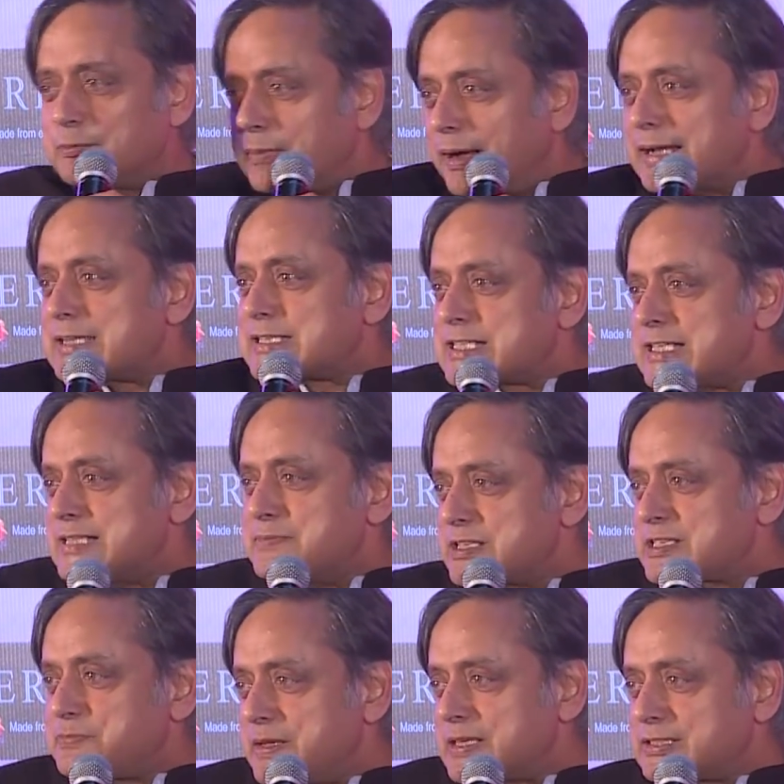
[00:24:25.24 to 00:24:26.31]
My team
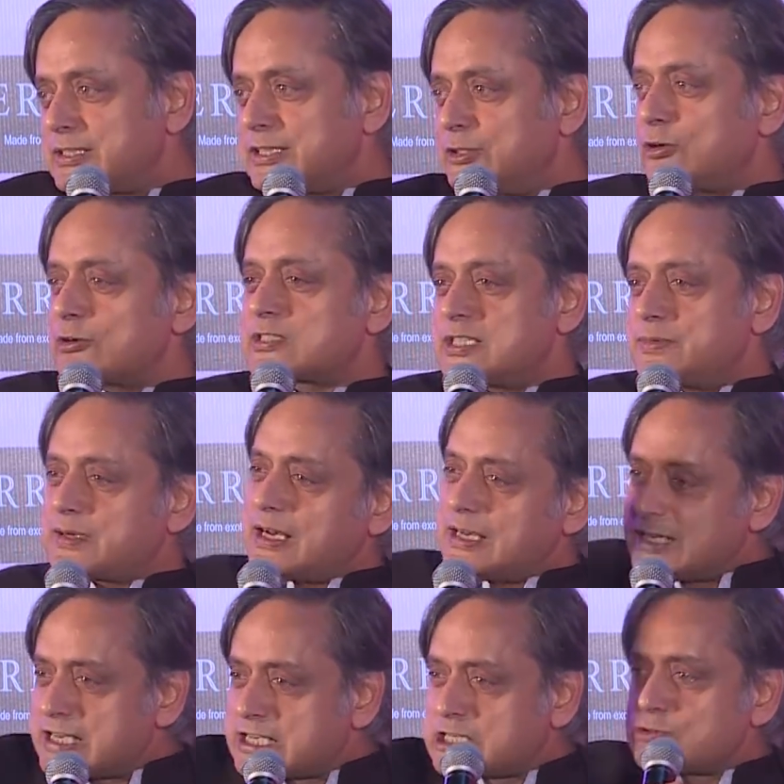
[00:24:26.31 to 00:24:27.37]
is better than your team, and
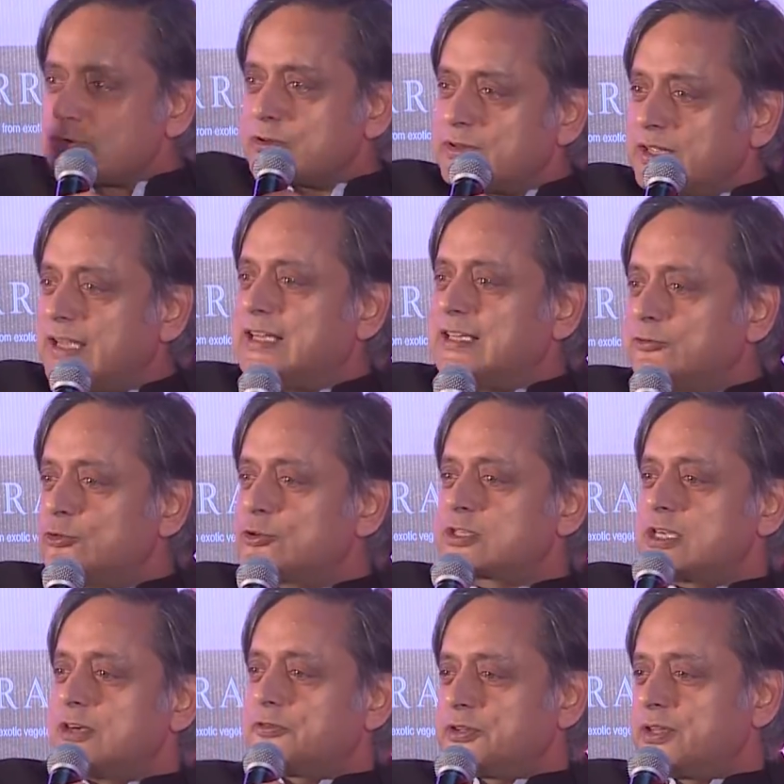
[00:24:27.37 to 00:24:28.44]
I'll hit you on the head if you
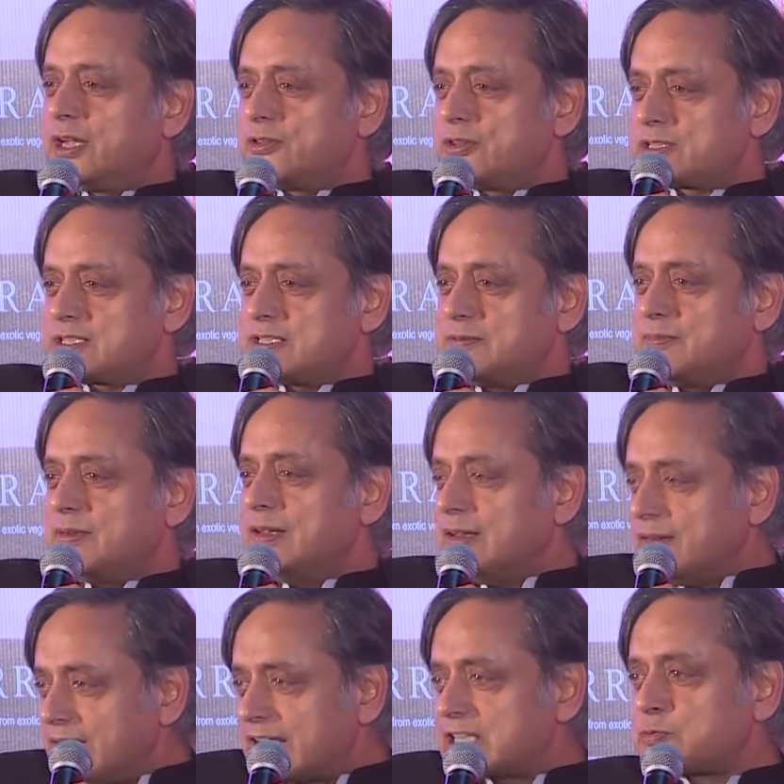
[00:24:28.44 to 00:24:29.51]
cheer for the other team.
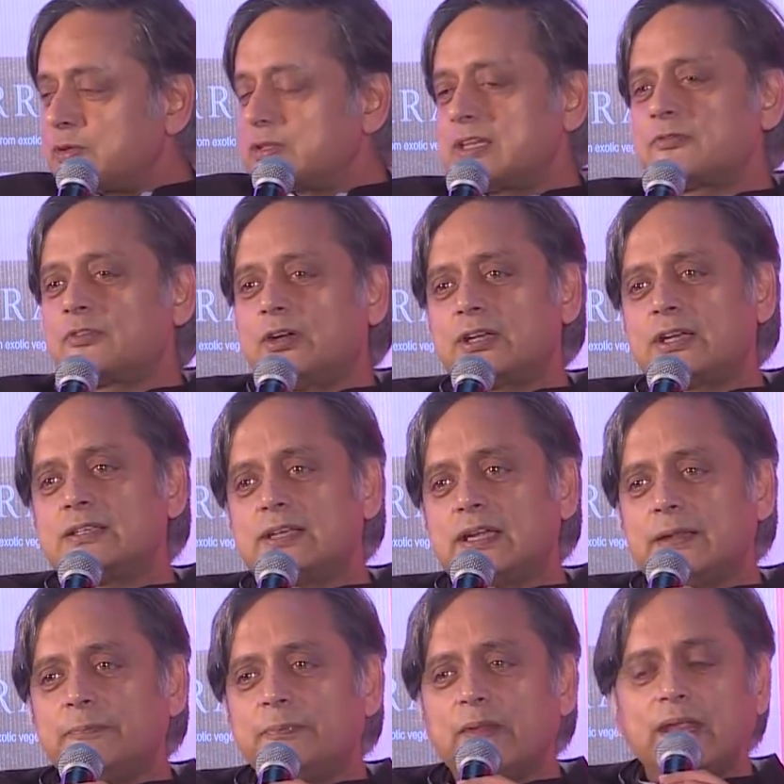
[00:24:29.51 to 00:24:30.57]
That's what they've gone and
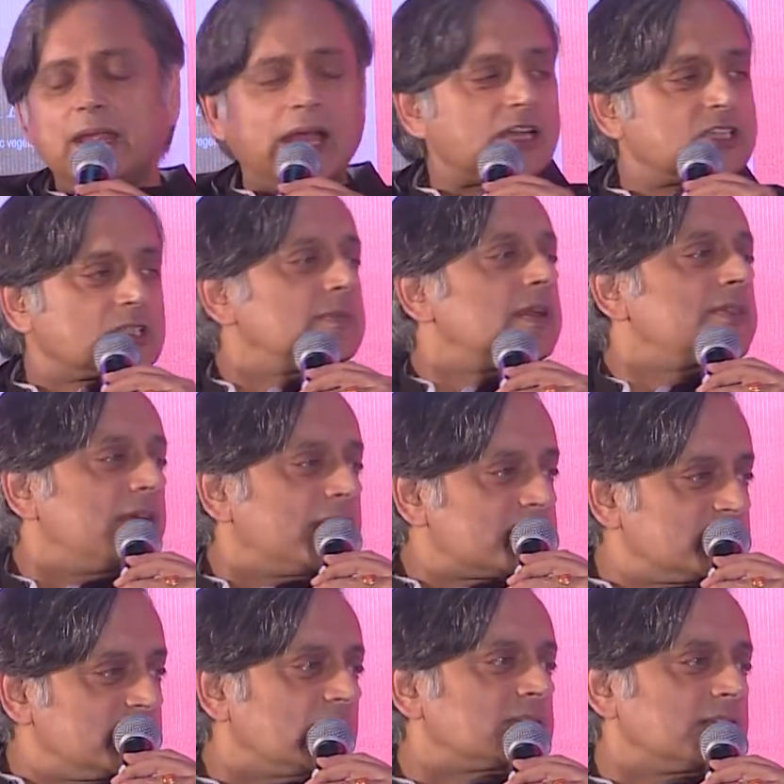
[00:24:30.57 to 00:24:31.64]
done. And to me, that
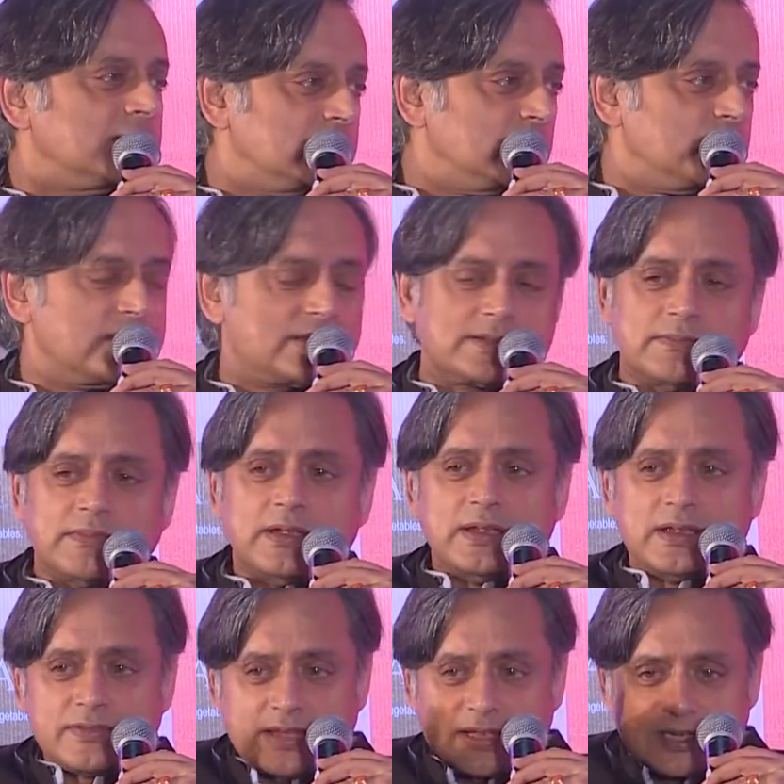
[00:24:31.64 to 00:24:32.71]
is not Hinduism.
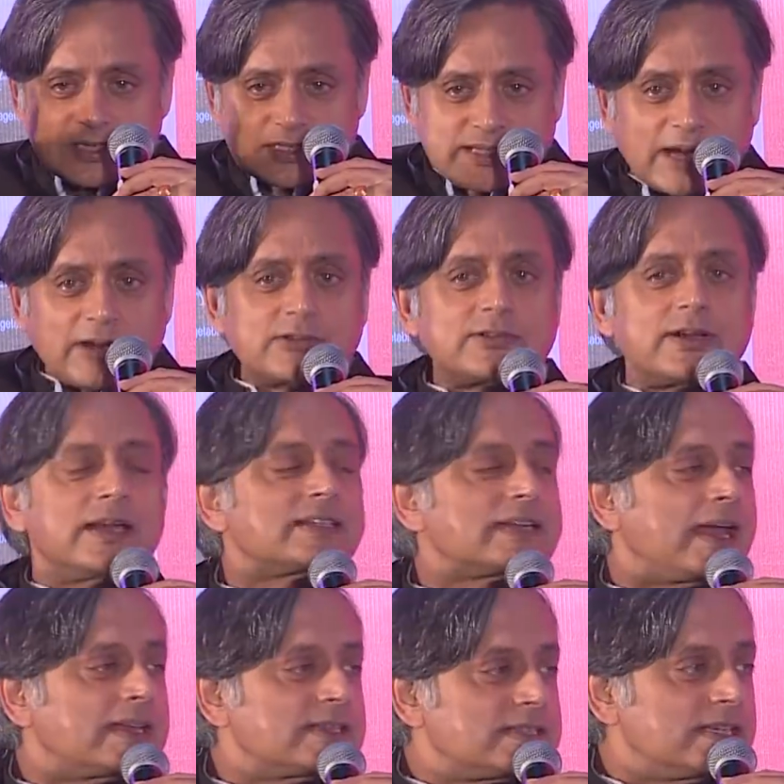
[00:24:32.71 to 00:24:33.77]
That is downright
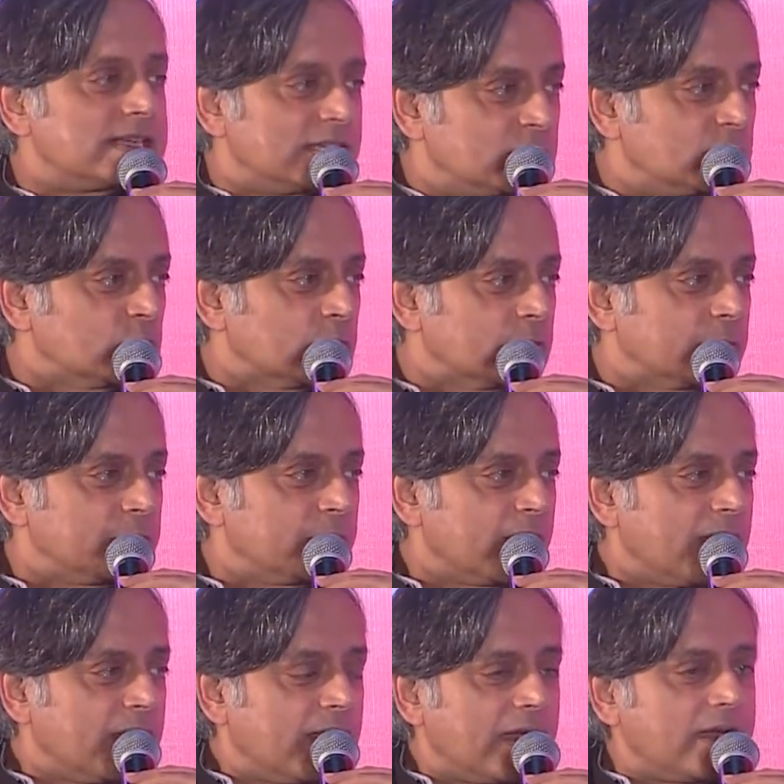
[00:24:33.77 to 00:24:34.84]
anti-Hindu.
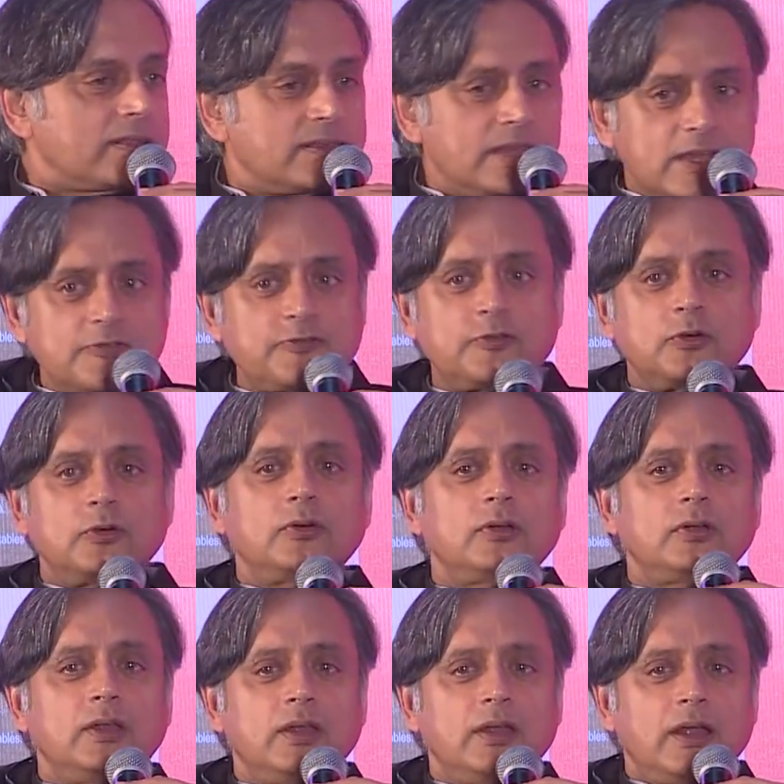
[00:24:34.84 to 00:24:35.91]
And therefore,
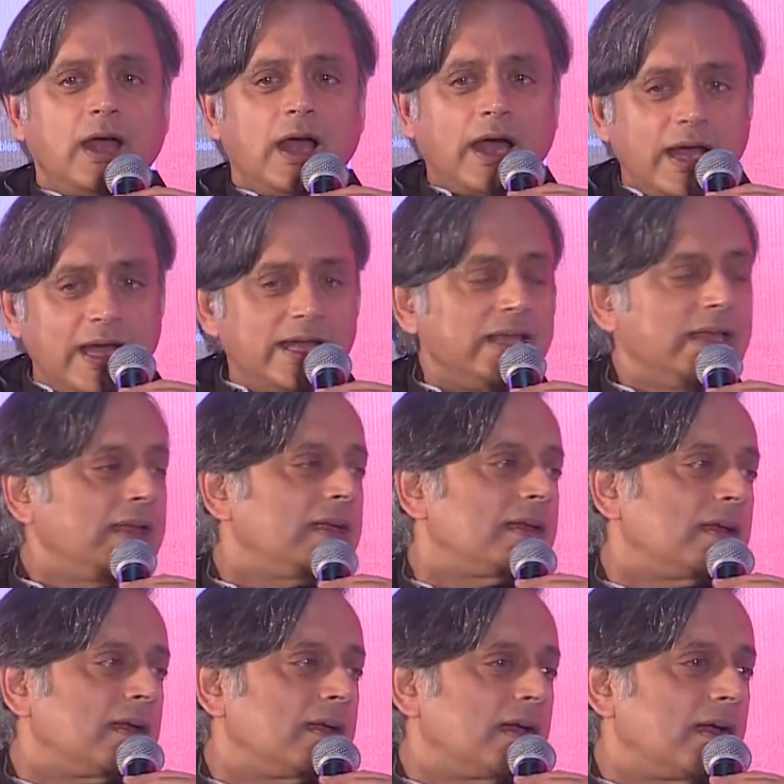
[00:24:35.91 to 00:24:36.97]
I
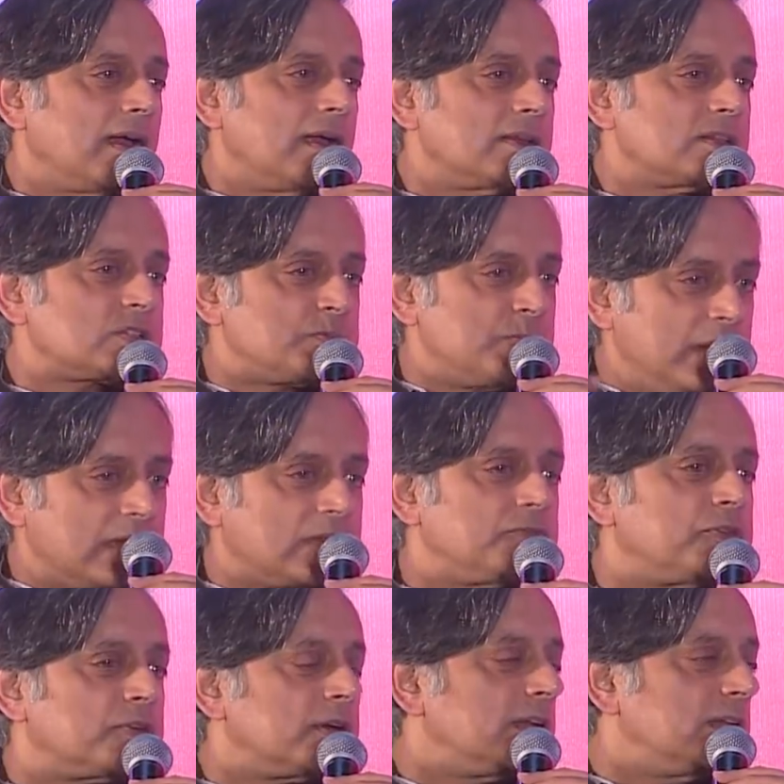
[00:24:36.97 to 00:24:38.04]
speak
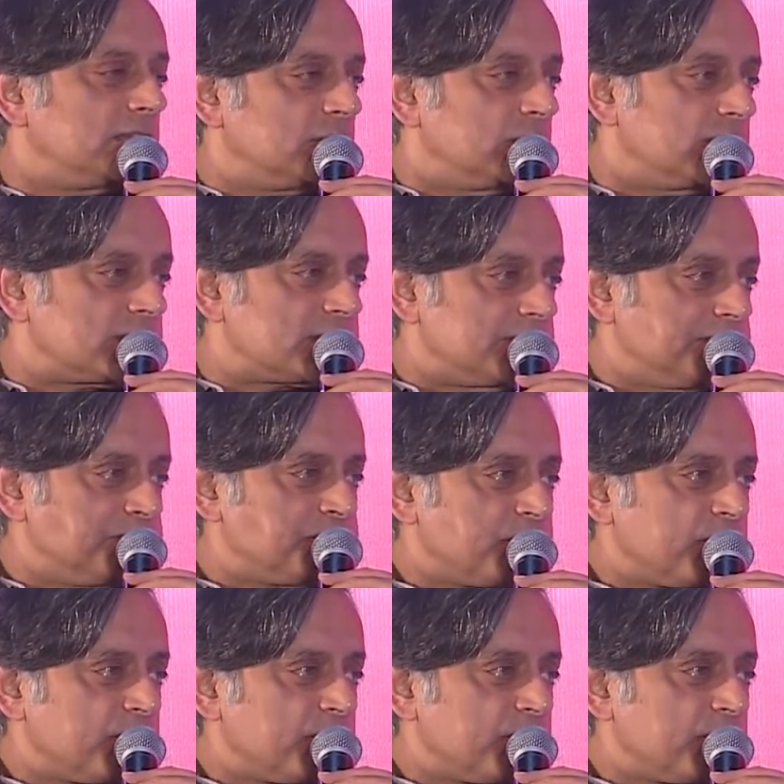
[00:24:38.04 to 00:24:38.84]
for a Hinduism